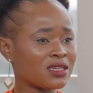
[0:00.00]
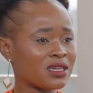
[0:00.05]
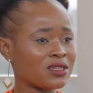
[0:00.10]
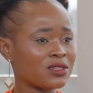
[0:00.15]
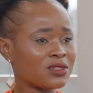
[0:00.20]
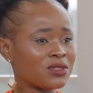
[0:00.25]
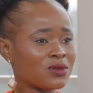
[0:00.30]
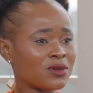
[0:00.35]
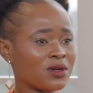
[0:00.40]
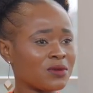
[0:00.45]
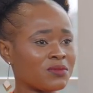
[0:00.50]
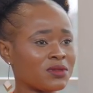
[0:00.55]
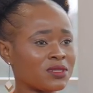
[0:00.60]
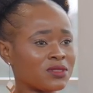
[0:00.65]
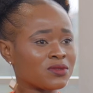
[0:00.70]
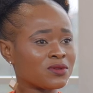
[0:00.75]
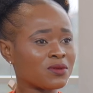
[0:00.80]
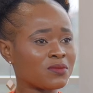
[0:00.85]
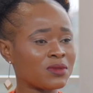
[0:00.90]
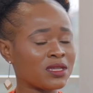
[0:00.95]
I show up
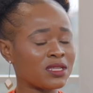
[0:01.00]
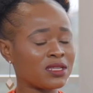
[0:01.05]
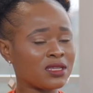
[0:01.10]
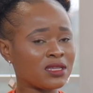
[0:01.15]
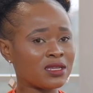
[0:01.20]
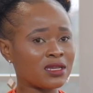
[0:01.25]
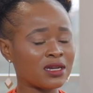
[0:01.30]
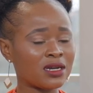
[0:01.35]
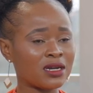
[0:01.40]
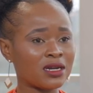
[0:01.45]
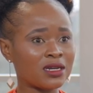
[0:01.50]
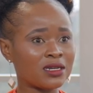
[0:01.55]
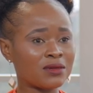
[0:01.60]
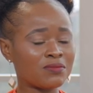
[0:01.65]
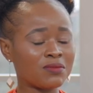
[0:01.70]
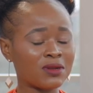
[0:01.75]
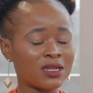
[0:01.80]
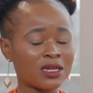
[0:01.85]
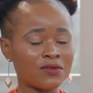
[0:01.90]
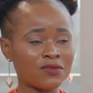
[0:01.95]
so many uh,
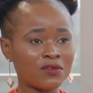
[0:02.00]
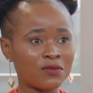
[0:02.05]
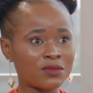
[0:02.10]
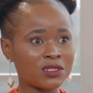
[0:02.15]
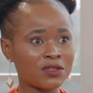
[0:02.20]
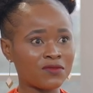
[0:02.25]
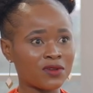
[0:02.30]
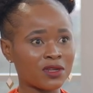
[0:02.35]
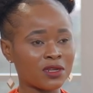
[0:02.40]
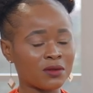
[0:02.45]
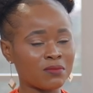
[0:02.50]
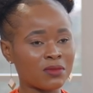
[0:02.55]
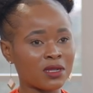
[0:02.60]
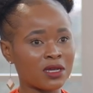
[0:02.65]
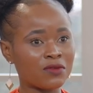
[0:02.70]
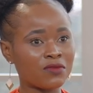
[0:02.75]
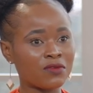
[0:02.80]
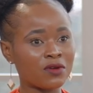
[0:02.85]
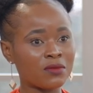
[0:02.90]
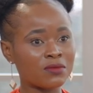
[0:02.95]
platforms, different
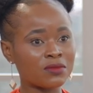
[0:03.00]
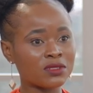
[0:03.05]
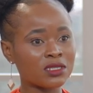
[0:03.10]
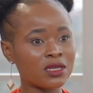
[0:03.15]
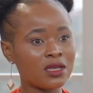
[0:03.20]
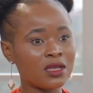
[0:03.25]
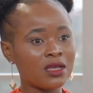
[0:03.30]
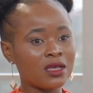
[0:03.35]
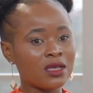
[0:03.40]
platforms.